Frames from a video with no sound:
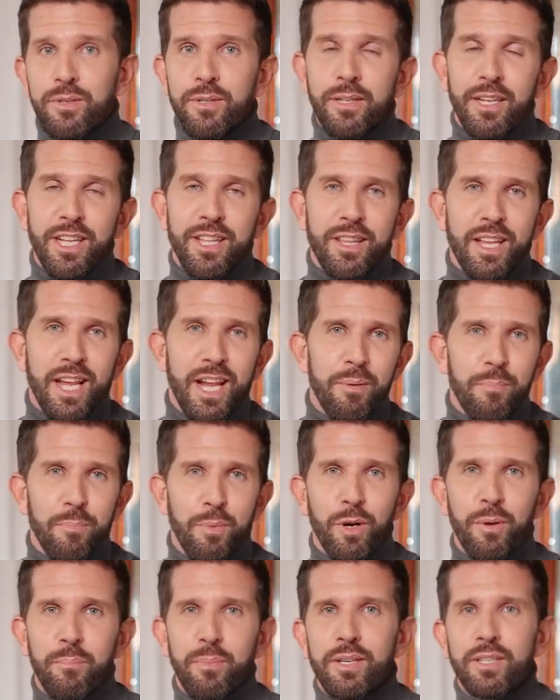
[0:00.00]
In that
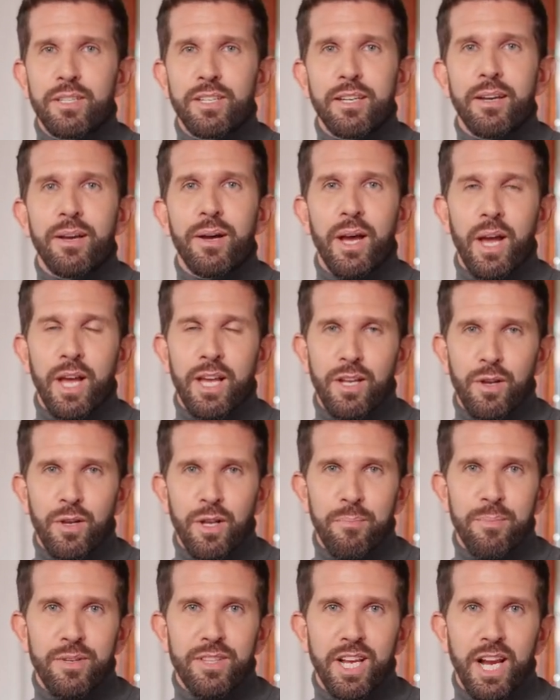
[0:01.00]
moment, I
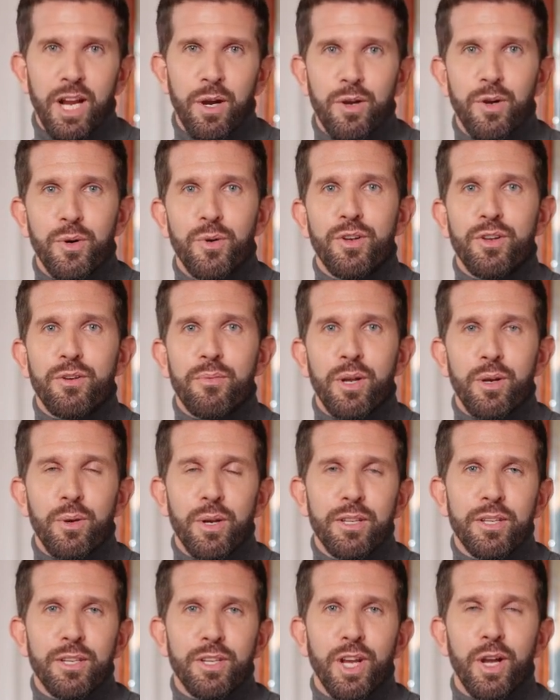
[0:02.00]
glimpsed how your
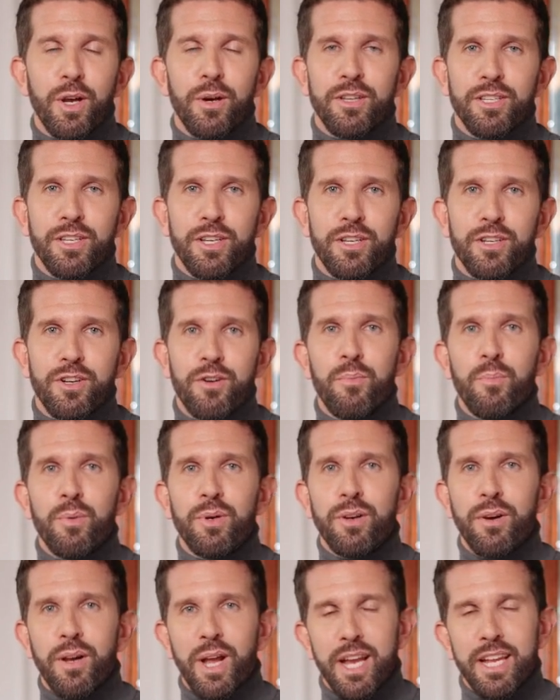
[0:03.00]
spirit dances
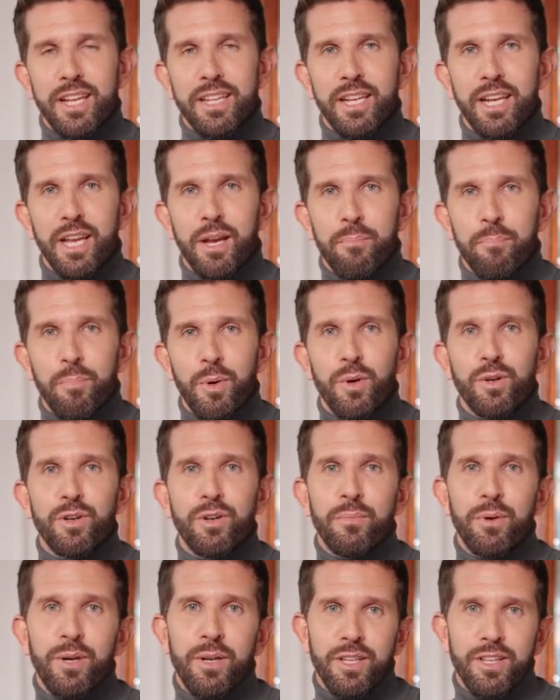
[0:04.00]
with light and
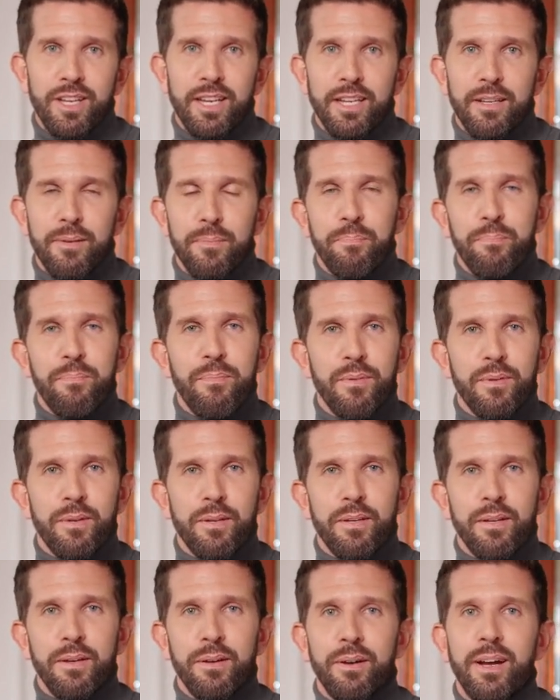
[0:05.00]
possibility.
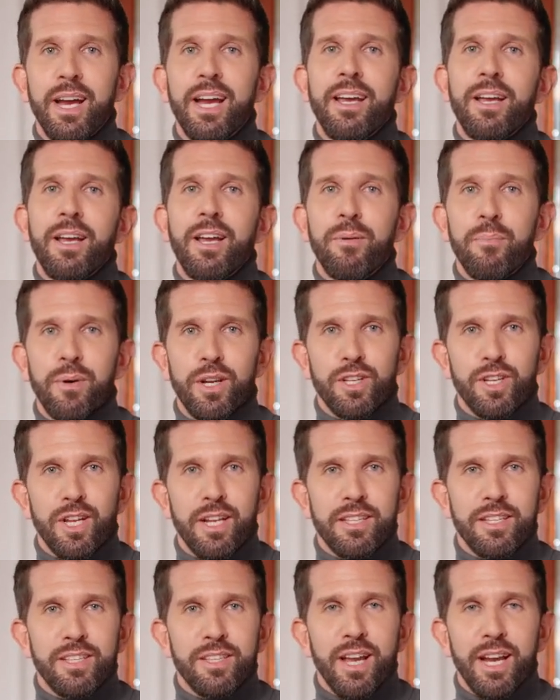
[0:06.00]
That image
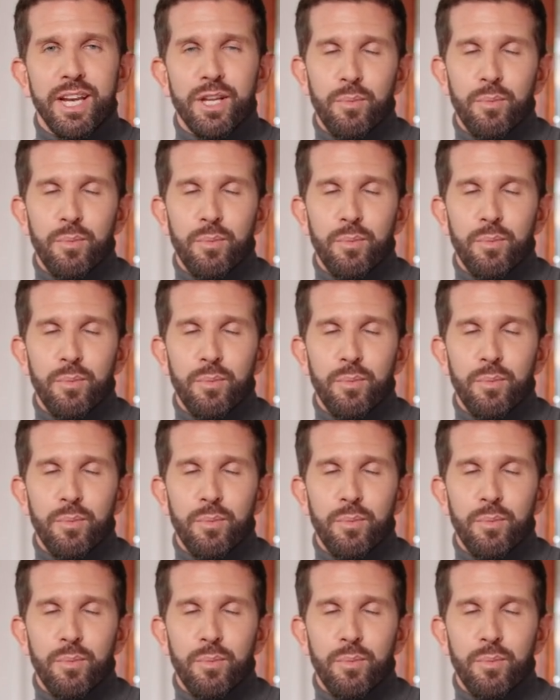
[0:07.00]
has stayed